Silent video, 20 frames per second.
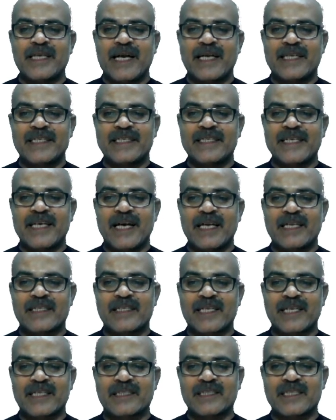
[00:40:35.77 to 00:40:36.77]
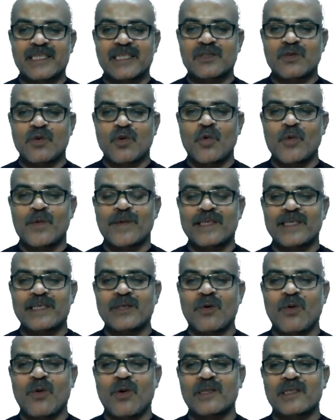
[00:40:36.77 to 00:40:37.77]
Adrenal, testis,
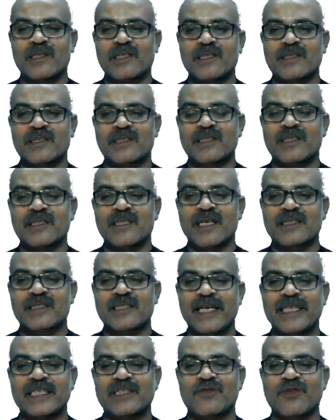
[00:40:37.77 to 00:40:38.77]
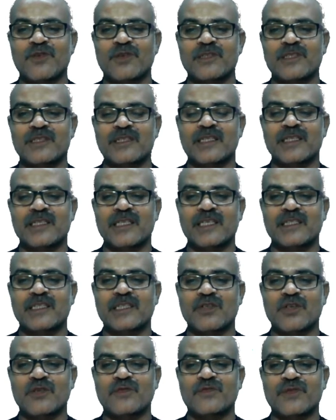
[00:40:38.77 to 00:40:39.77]
ovary, all these three are sites for the
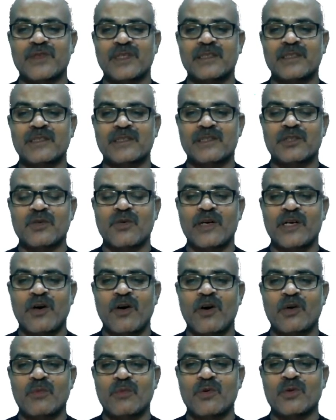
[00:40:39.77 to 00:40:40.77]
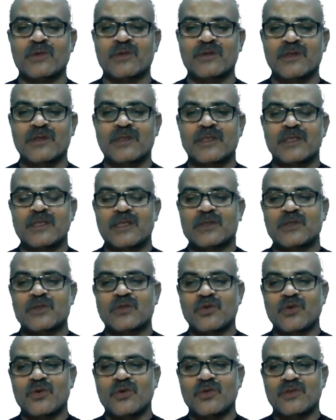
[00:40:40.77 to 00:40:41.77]
synthesis of steroid hormones.
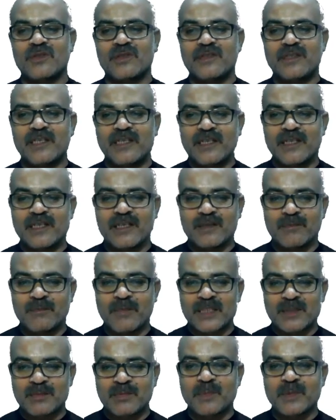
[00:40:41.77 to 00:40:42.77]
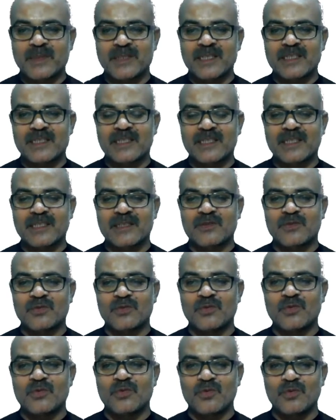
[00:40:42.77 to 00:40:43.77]
So they must be present there
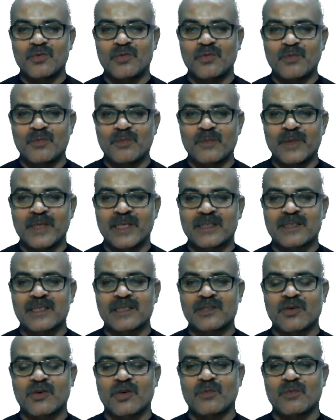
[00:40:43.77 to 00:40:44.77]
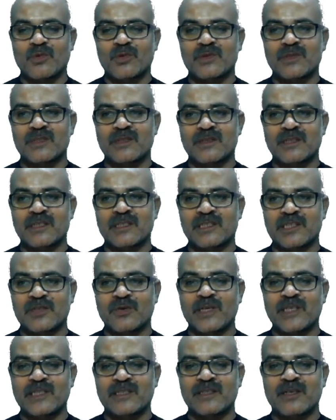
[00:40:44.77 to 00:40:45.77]
to make such hormones, this
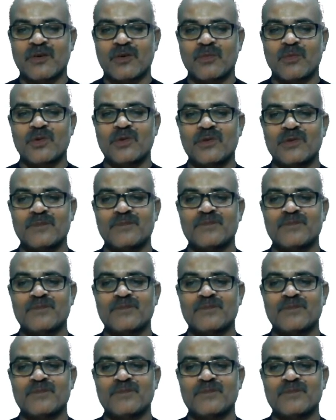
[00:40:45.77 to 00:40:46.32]
steroids hormone.